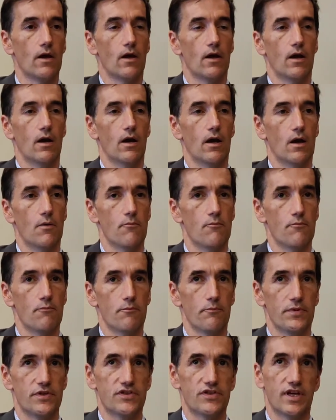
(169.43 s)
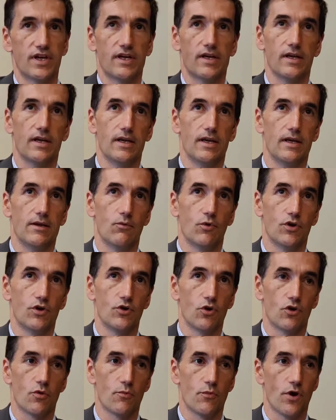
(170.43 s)
um, particularly when
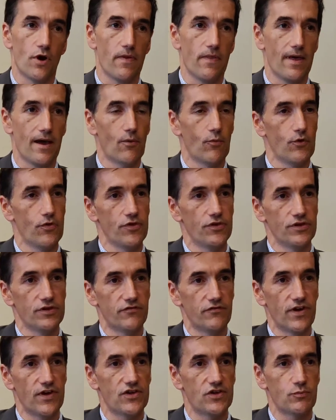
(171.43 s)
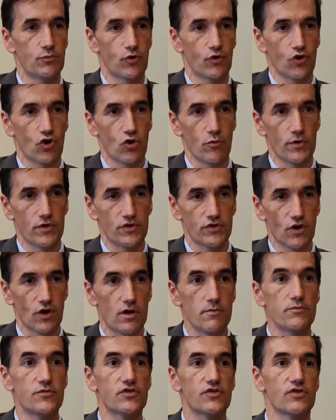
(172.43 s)
you combine that with the defence procurement
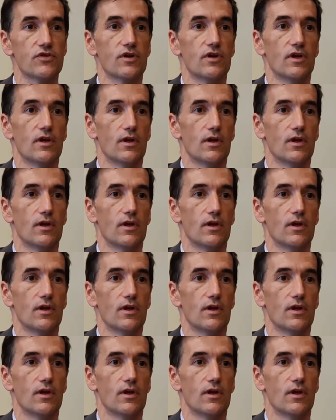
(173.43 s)
times